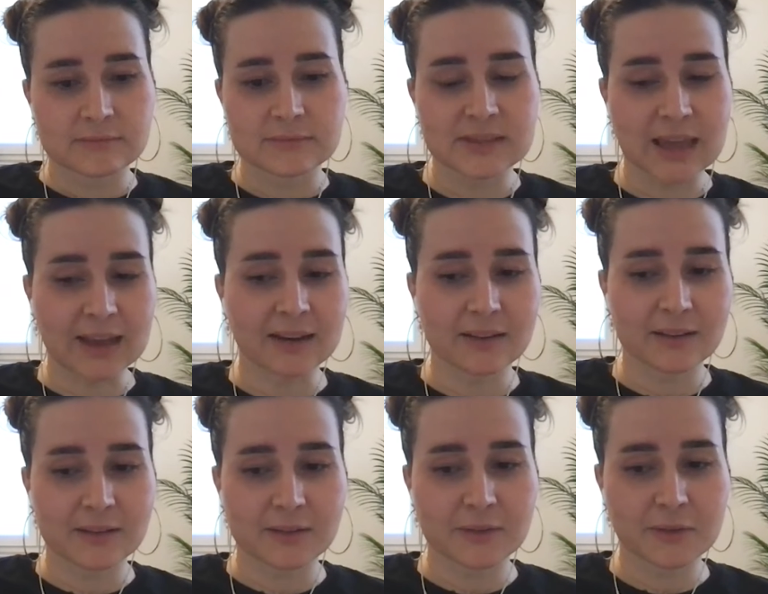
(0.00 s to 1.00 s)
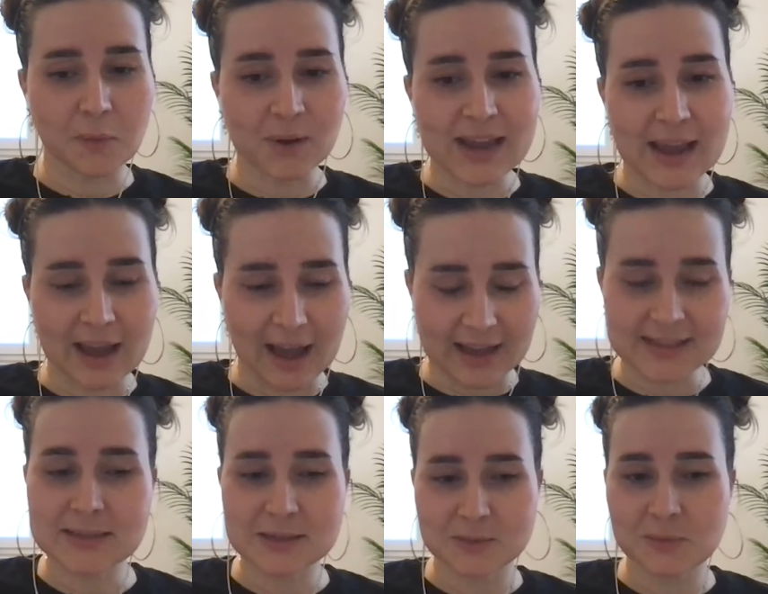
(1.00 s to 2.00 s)
then somebody
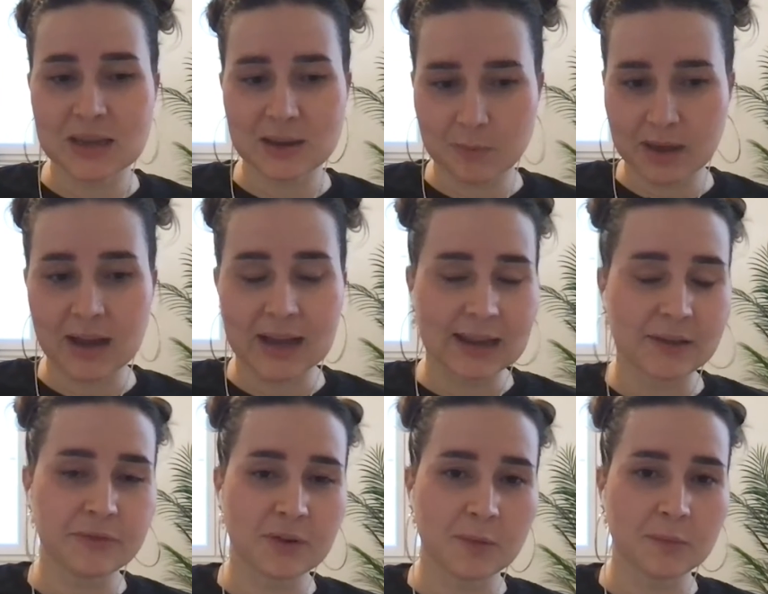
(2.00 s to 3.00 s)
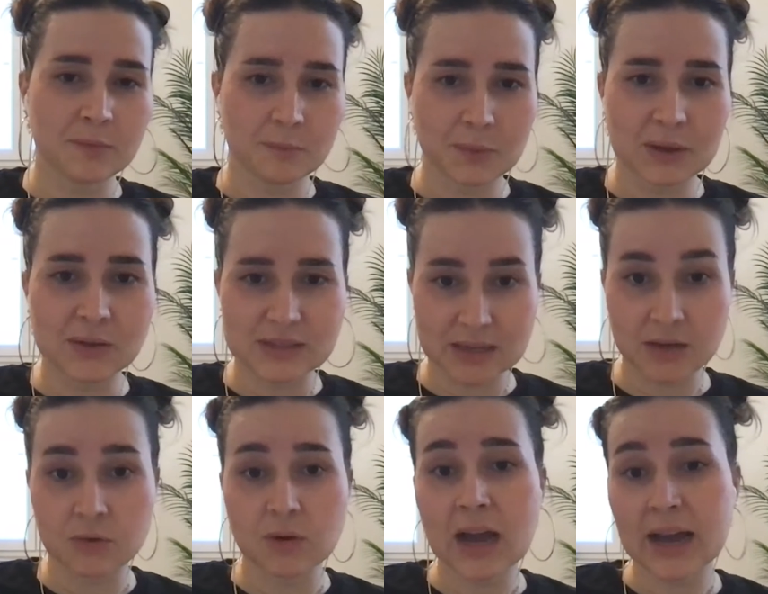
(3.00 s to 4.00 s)
asked me about Alephium, because they
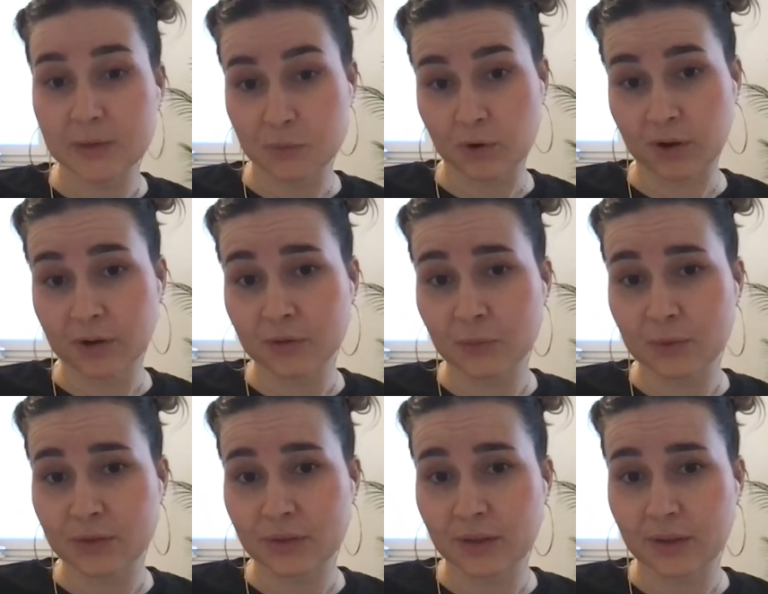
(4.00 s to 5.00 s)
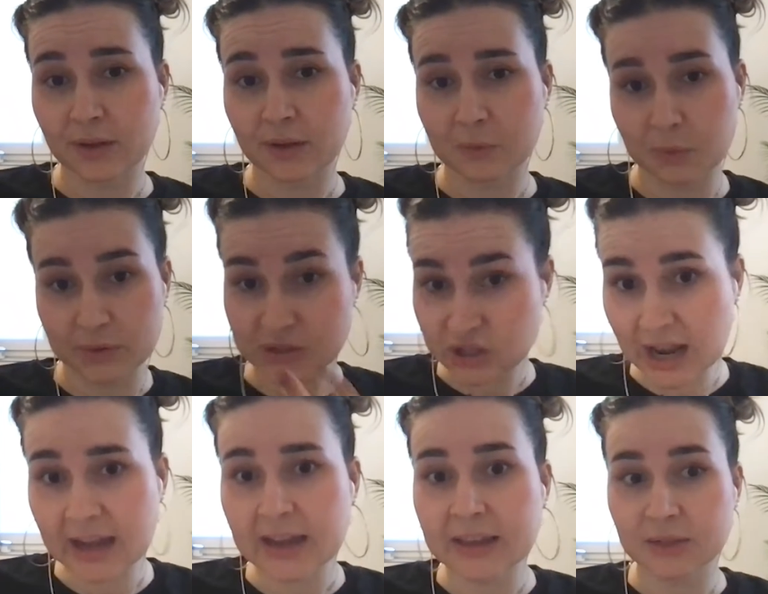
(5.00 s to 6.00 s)
knew I had worked with
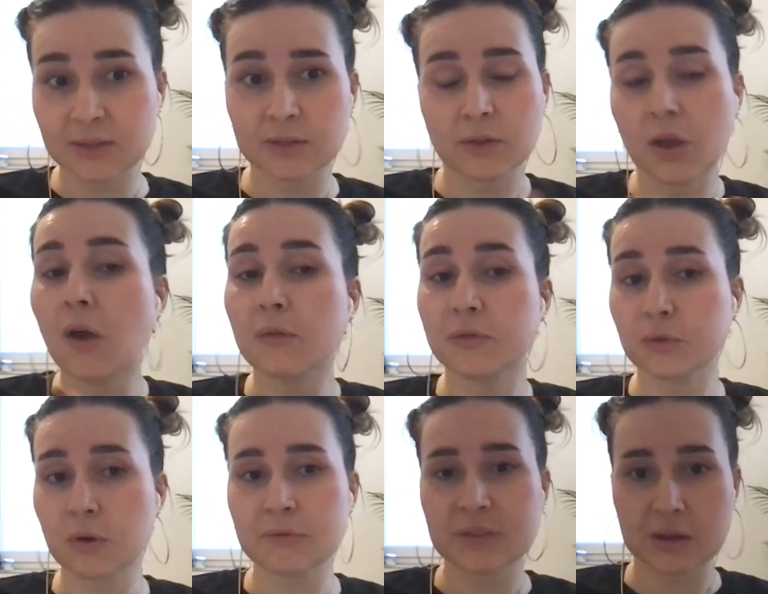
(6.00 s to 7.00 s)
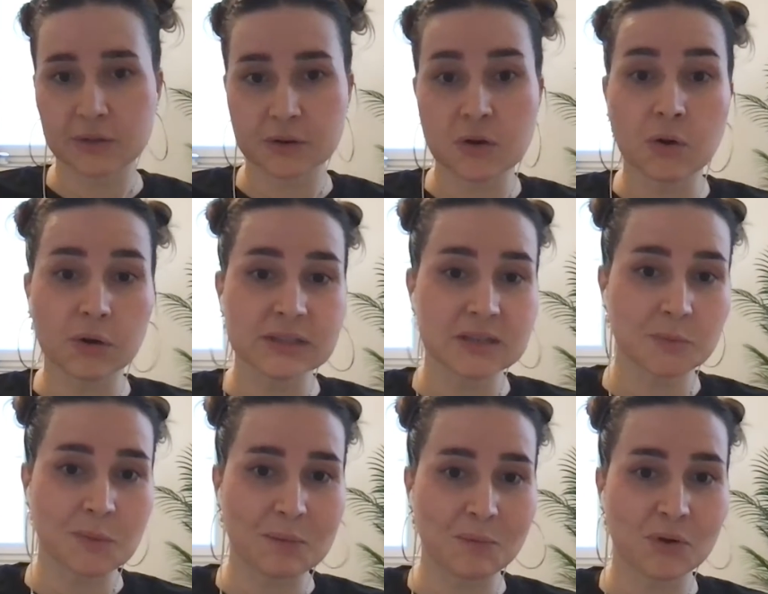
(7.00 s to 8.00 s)
Cheng and a few of the other core team
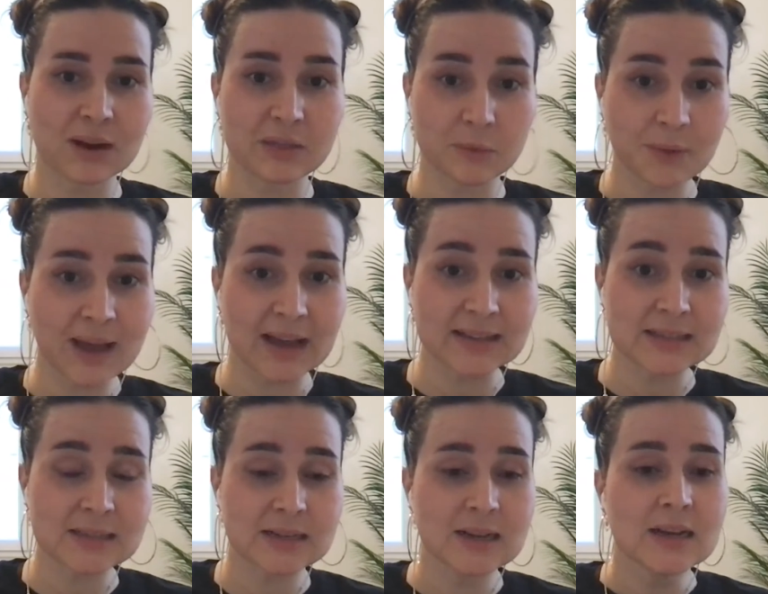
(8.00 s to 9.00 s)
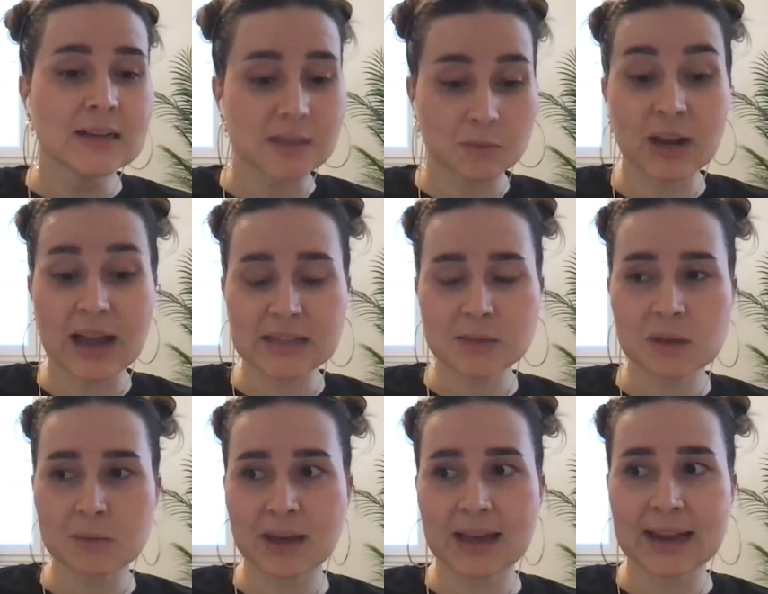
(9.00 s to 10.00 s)
member in the past. Someone asked me about